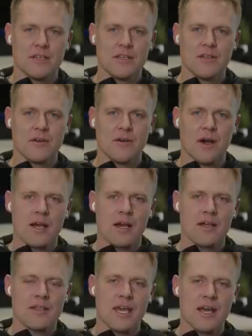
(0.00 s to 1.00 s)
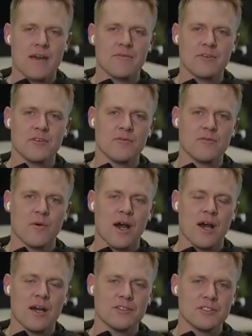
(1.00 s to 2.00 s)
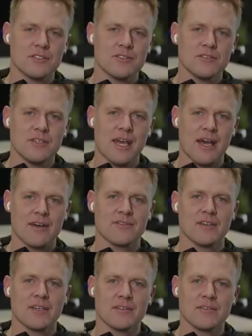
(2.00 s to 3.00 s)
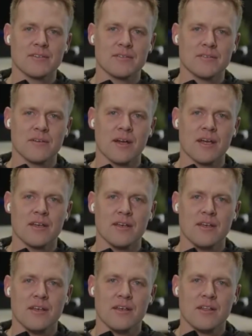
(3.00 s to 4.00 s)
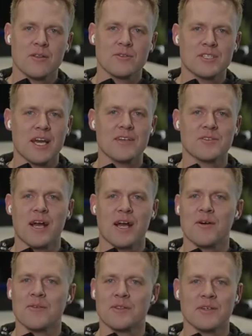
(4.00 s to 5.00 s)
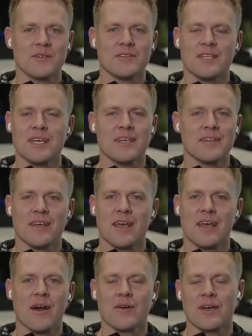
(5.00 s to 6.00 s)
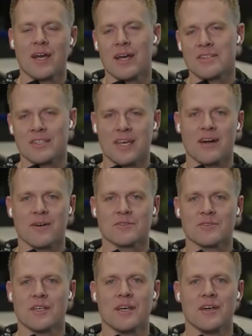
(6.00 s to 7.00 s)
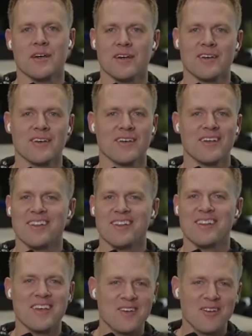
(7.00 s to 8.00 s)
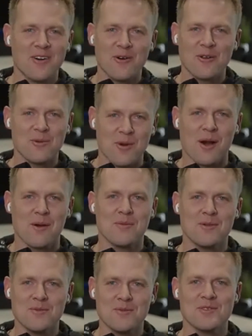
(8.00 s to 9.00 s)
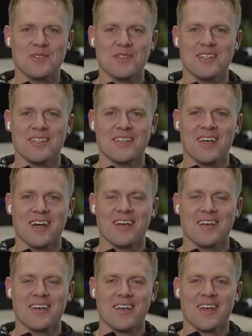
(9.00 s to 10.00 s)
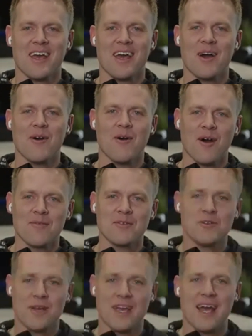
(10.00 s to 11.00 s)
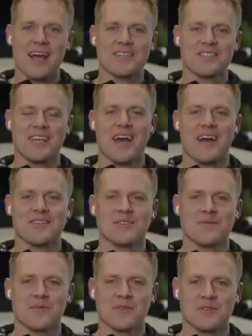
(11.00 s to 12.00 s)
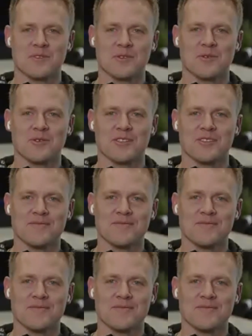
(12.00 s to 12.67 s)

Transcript: I think after you've watched Asking, right? Those guys are out there day in, day out, guys and gals. They know the problems, and yet how often do we actually ask them for the solution?